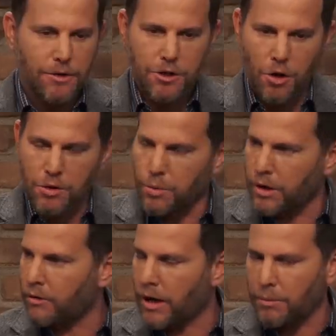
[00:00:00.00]
The shows were
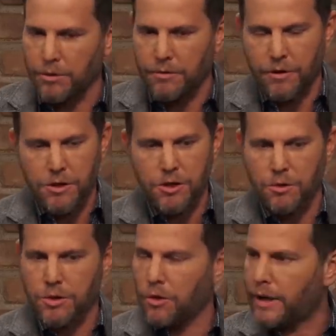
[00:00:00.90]
incredible. The first
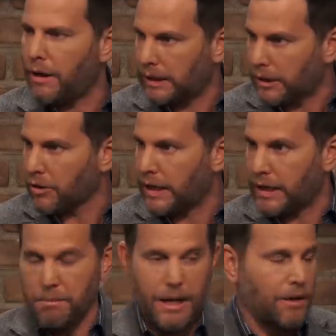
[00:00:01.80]
show sold out literally
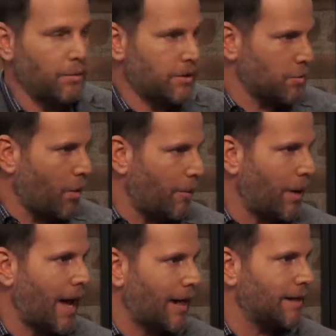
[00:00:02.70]
in a minute, which is why
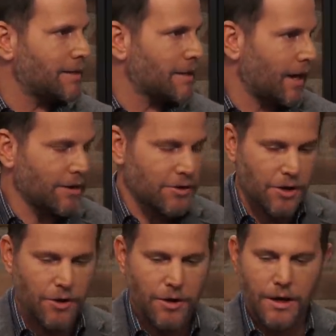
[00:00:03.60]
we added the second
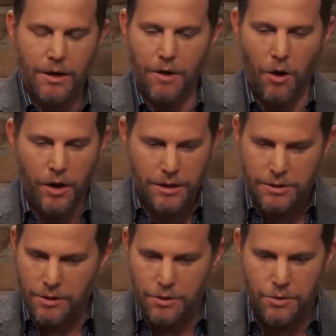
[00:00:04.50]
show. The
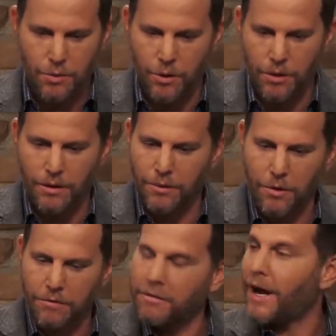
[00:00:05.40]
audiences were,
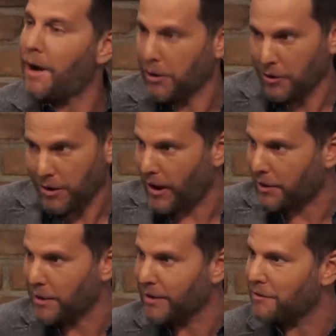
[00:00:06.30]
were phenomenal.
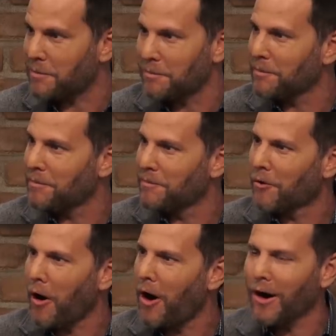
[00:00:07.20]
Correct me if I'm you were
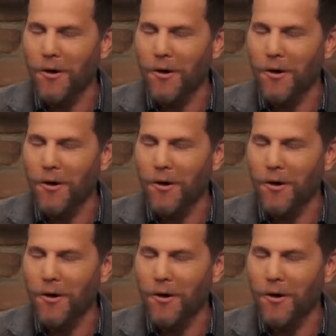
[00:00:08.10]
no, so, they,